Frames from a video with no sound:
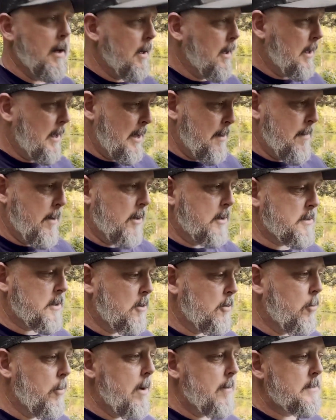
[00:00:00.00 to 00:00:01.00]
Email is
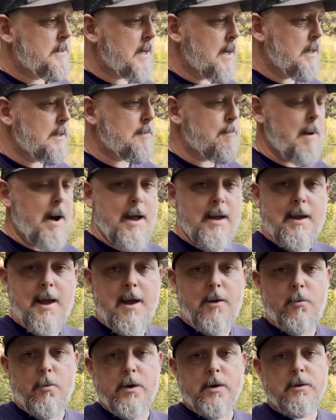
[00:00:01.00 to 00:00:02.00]
on the website. It's
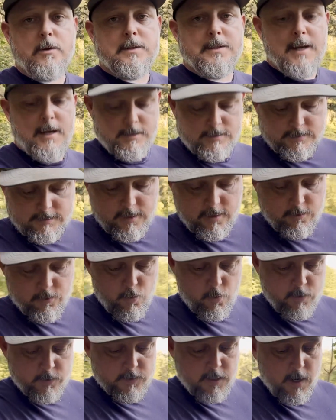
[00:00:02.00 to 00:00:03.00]

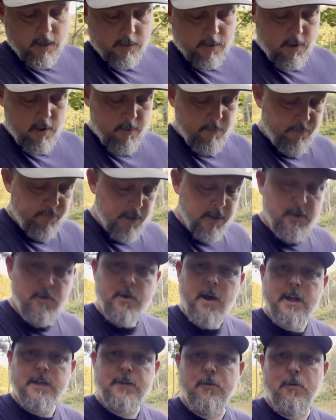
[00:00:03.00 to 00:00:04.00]
mike@realtexasoutdoors.com. Thank you
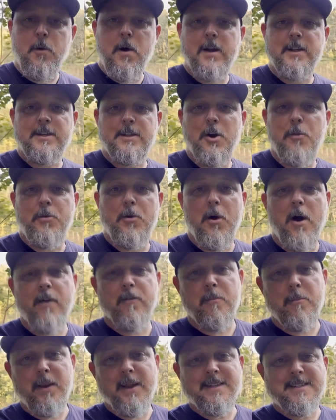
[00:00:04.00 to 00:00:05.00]
guys for watching. Hope you all have
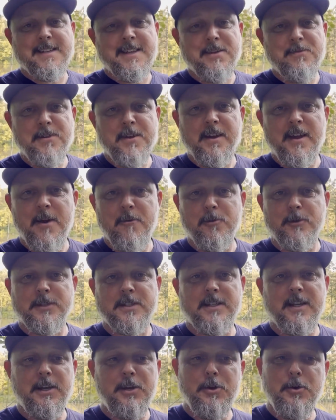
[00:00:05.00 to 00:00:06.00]
a blessed evening, and we'll
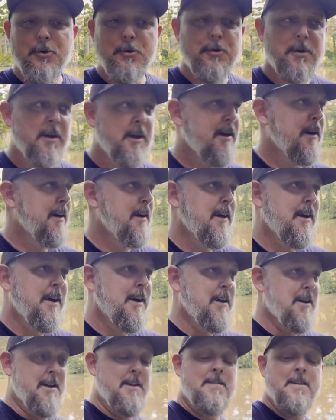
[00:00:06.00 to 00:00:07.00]
see you
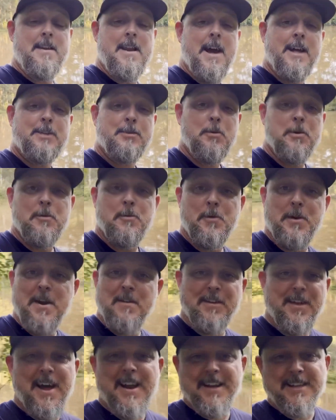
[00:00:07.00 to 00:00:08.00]
in the next one,
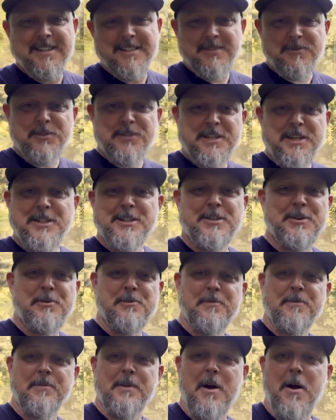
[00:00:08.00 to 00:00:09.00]
whenever that is. We'll see you
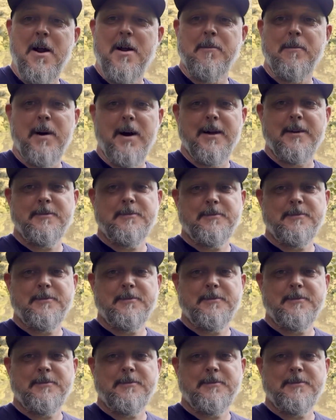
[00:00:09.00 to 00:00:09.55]
soon. All right, bye.